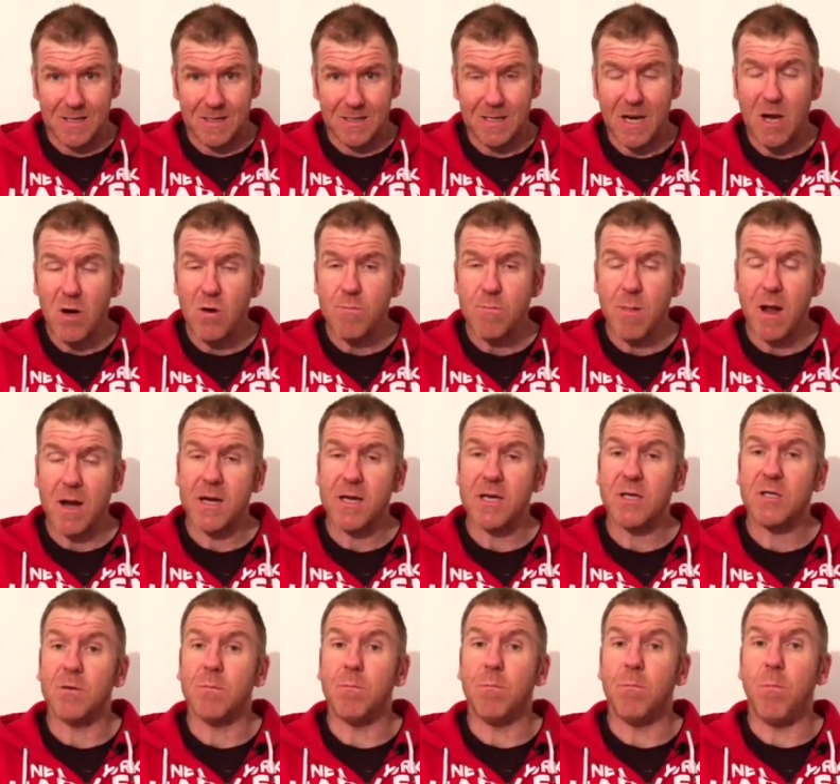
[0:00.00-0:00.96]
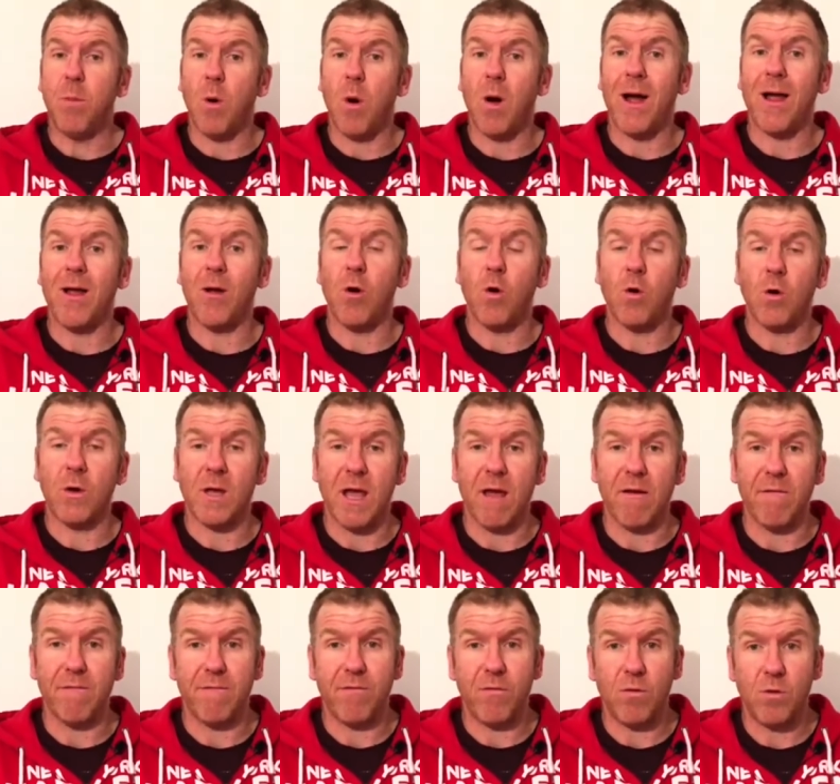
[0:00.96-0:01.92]
no money to buy or
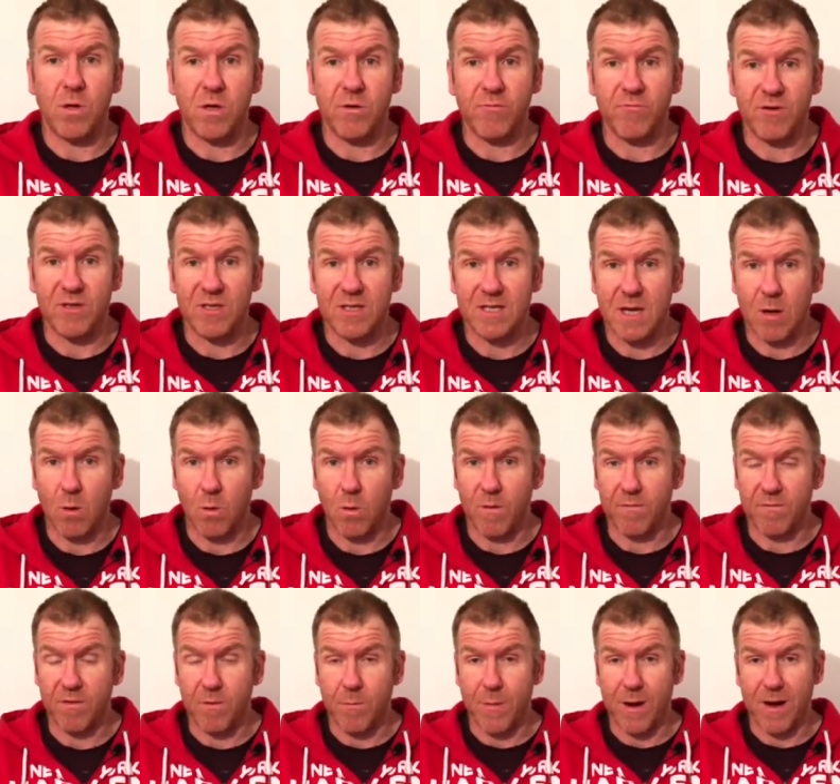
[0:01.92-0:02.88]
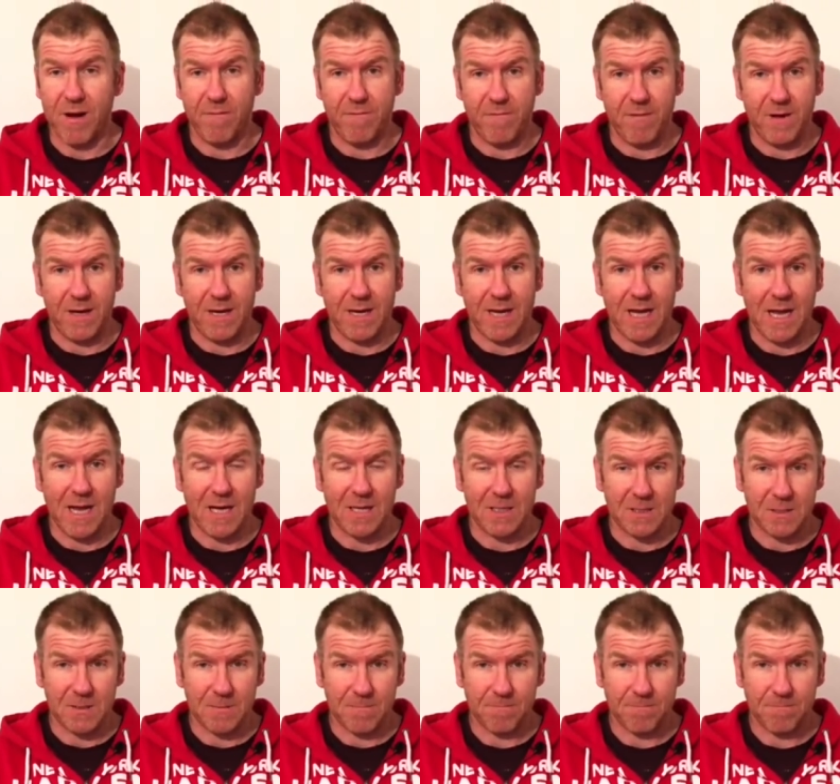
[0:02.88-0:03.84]
get food as a result of the benefit
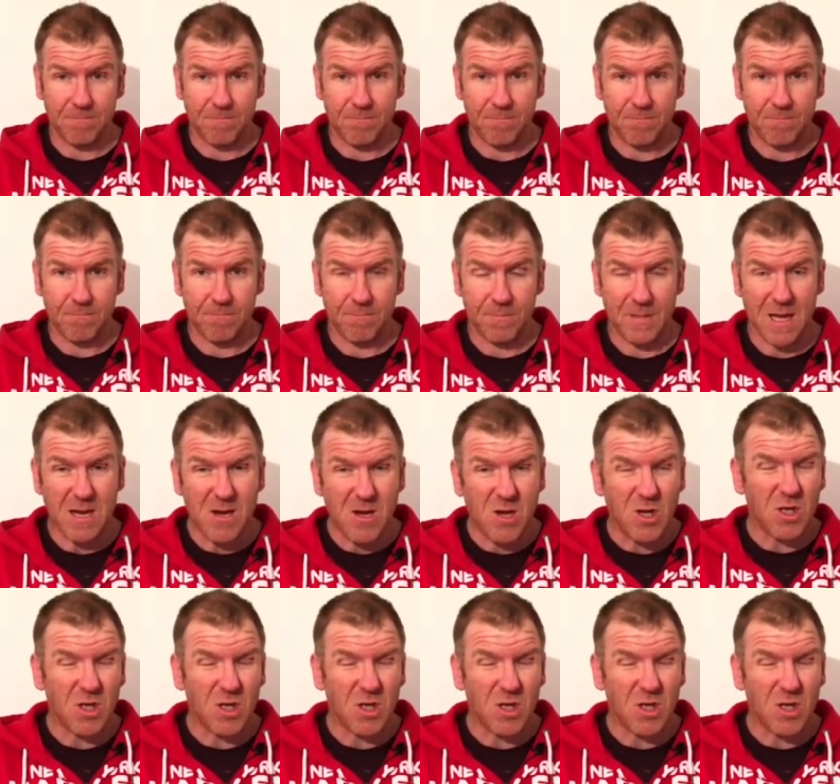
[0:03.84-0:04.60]
cuts, then you